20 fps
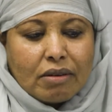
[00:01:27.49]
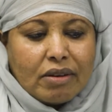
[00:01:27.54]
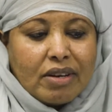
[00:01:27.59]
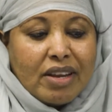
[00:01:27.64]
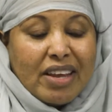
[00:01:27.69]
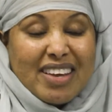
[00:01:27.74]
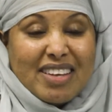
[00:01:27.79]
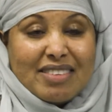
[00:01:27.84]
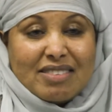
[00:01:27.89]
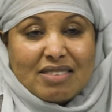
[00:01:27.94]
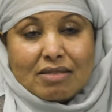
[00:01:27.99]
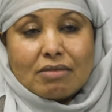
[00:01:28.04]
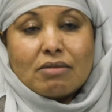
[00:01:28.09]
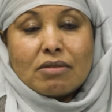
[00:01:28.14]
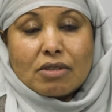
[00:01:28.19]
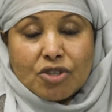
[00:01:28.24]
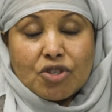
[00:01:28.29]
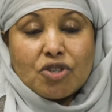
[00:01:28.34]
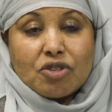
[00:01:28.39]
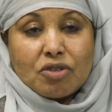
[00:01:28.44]

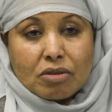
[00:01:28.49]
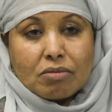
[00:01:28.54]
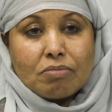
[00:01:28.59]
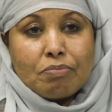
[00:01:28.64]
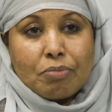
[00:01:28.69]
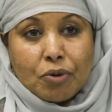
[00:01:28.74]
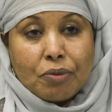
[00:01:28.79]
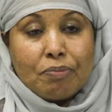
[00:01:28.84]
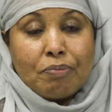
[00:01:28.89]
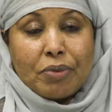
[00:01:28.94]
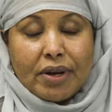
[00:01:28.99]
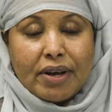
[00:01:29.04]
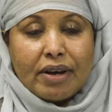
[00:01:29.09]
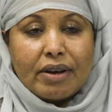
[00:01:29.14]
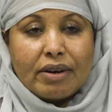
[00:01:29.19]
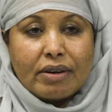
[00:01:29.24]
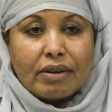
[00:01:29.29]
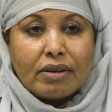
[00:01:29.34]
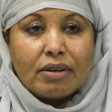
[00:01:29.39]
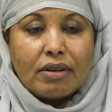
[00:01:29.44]
dates is
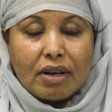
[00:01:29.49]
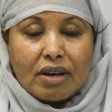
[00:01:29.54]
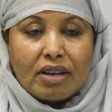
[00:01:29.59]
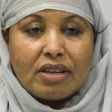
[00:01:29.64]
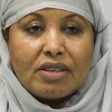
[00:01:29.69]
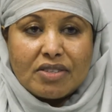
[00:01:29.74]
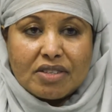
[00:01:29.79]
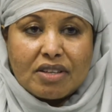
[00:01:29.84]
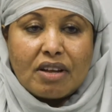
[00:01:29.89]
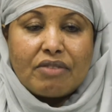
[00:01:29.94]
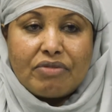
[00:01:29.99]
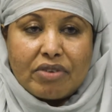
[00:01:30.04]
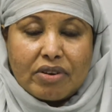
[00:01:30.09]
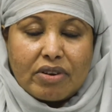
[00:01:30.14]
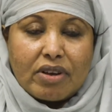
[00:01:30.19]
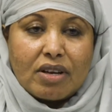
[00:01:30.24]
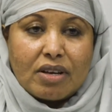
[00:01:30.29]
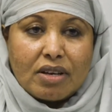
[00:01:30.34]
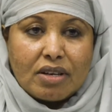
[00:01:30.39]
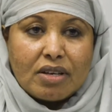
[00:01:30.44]
popular in East
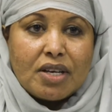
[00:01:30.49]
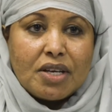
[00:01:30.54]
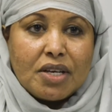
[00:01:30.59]
Africa,